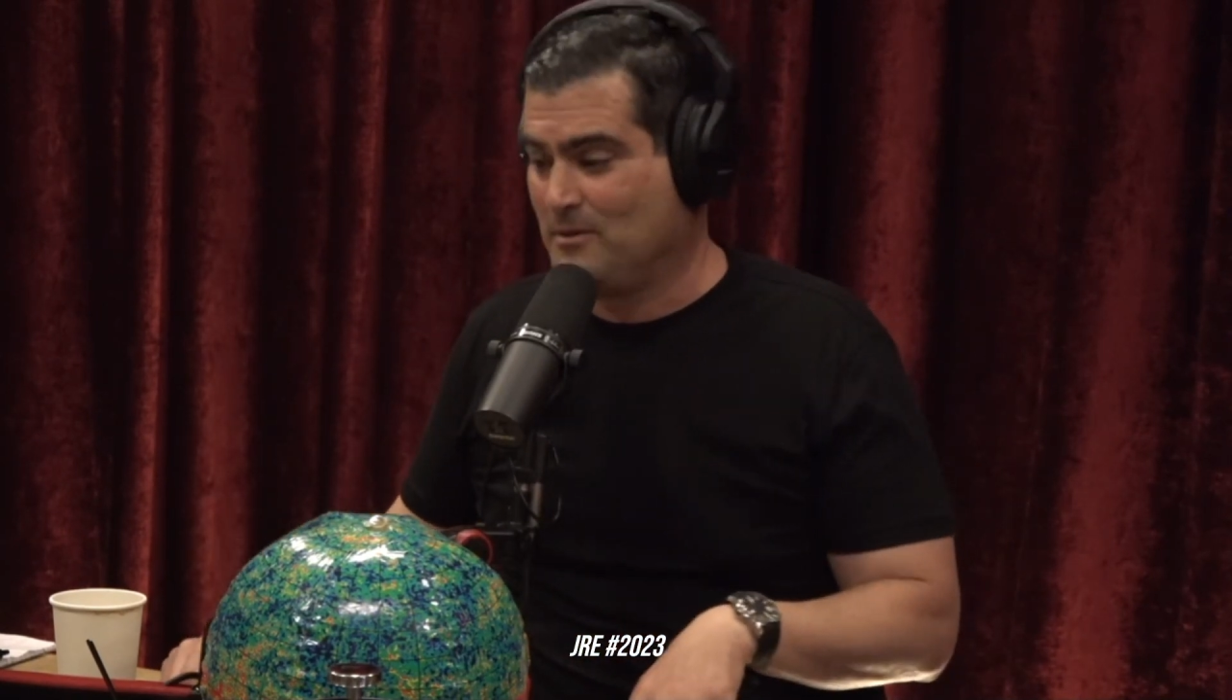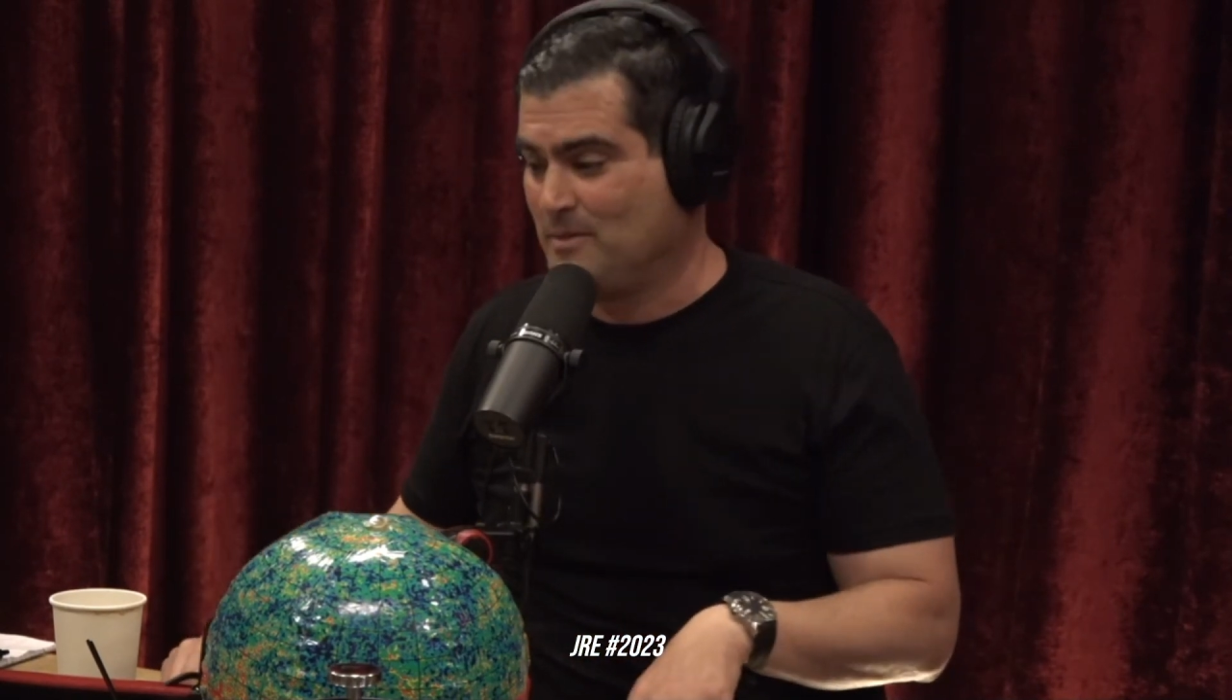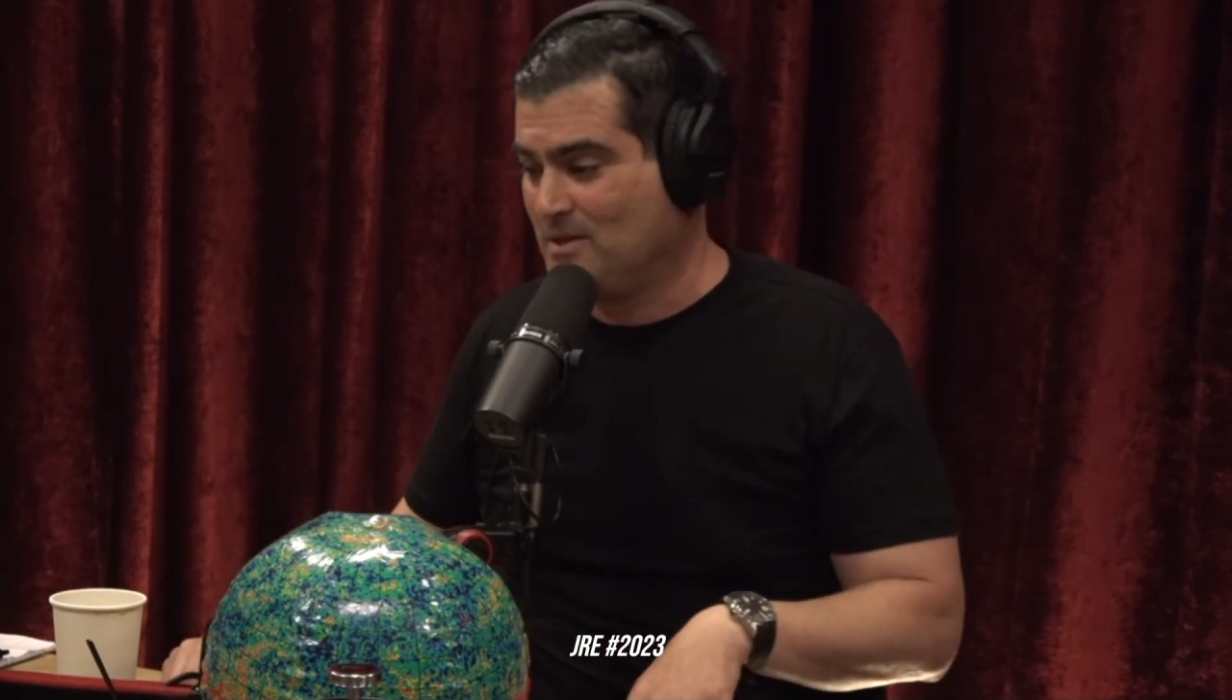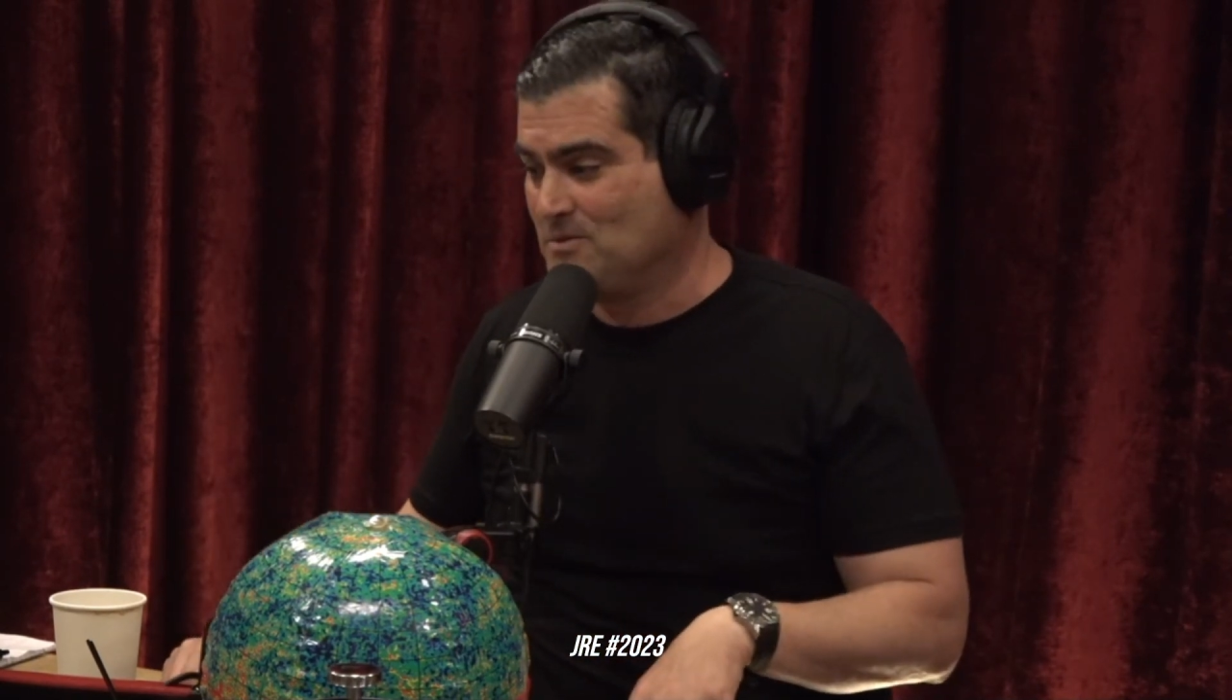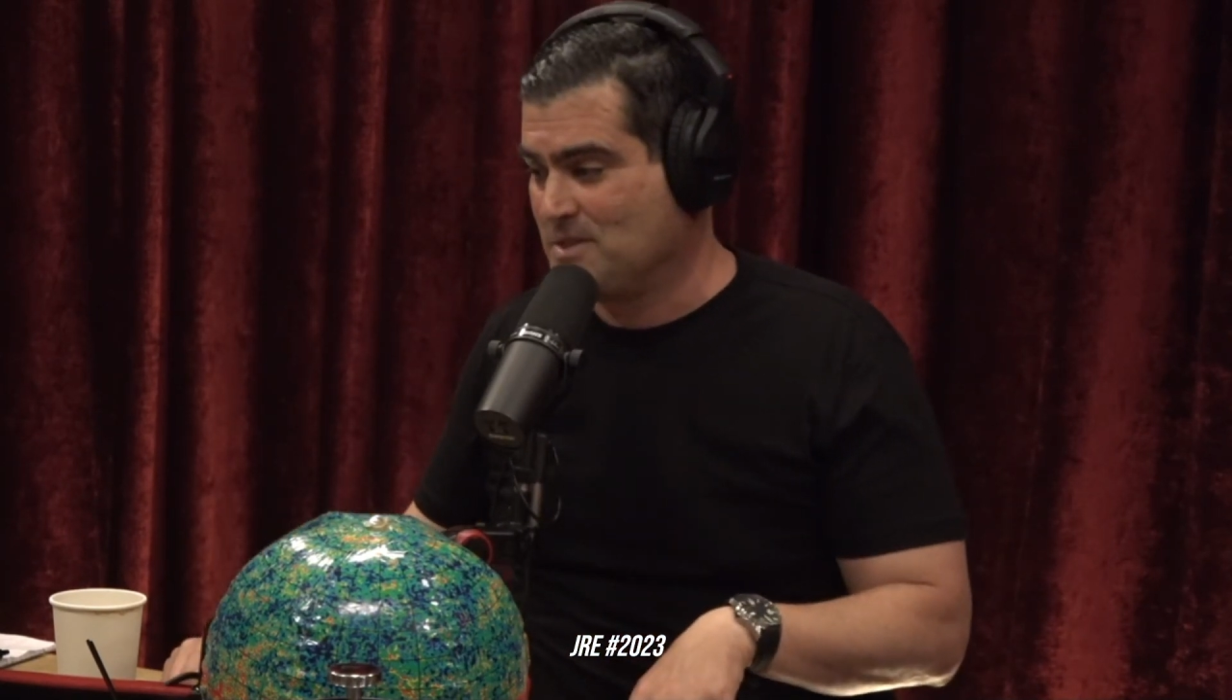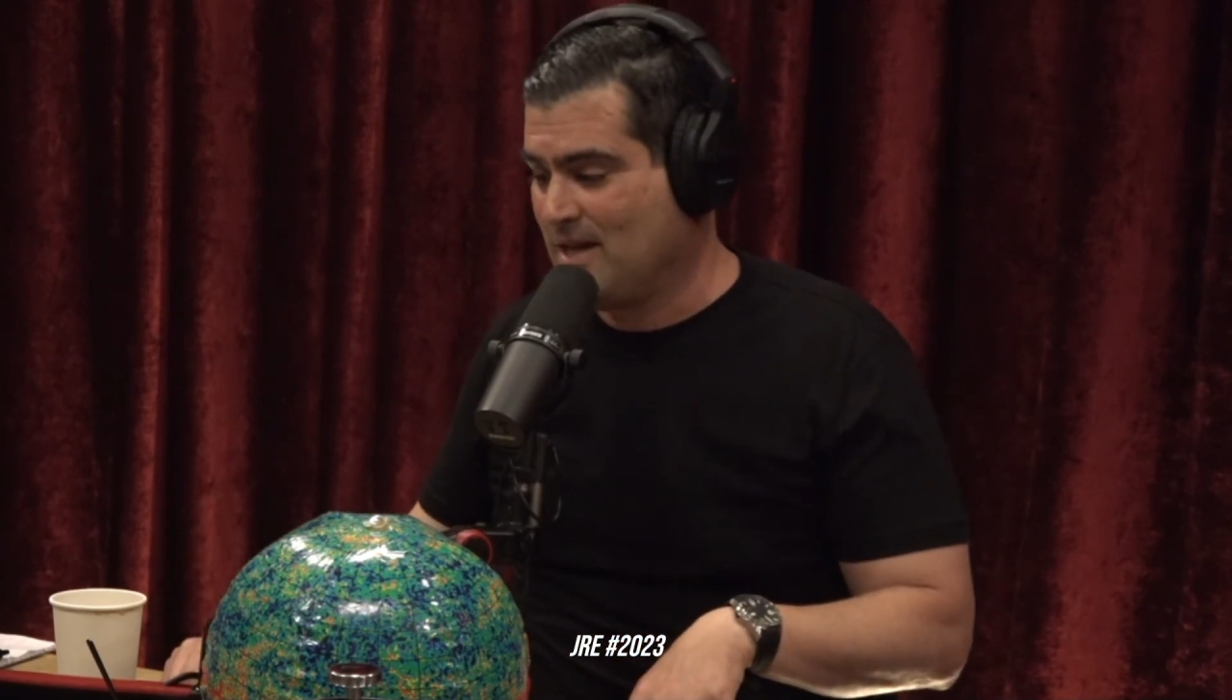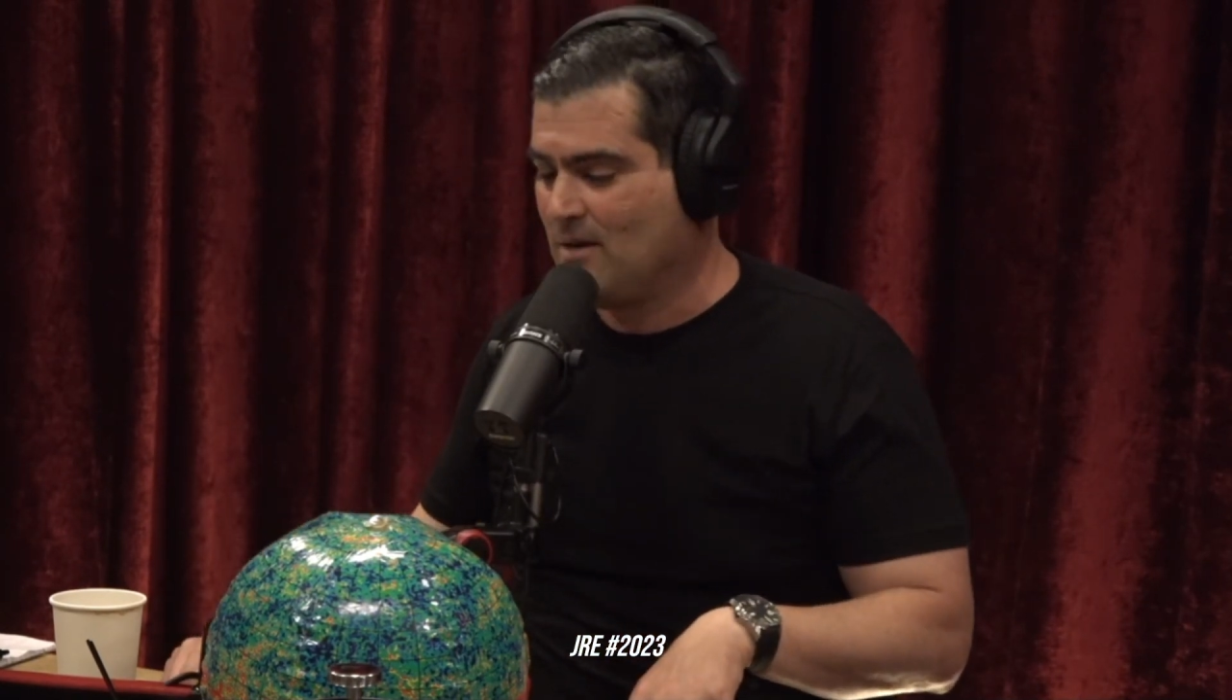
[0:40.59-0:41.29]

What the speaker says: to be used now.